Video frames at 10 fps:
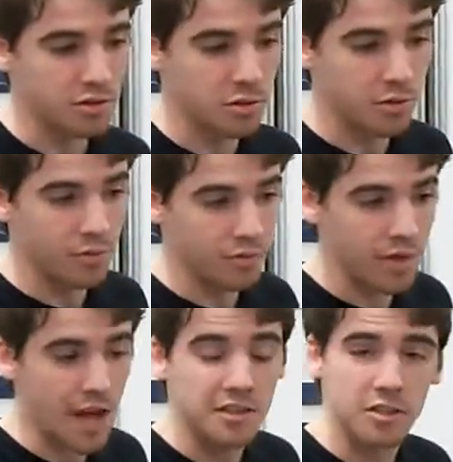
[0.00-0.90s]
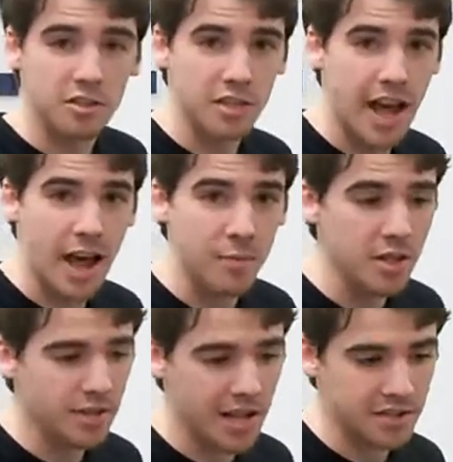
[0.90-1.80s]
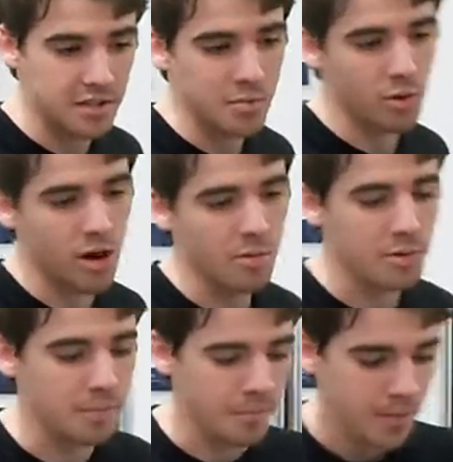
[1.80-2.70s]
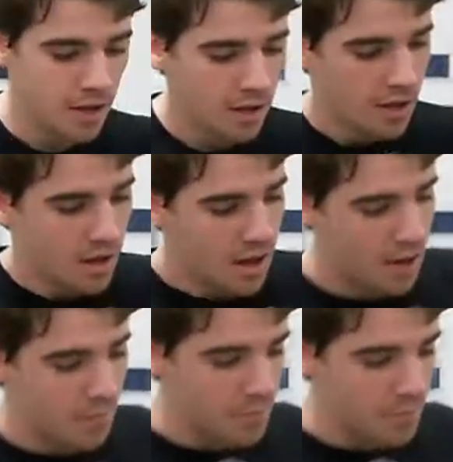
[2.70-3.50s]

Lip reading: So if that starts to happen, that's the problem. The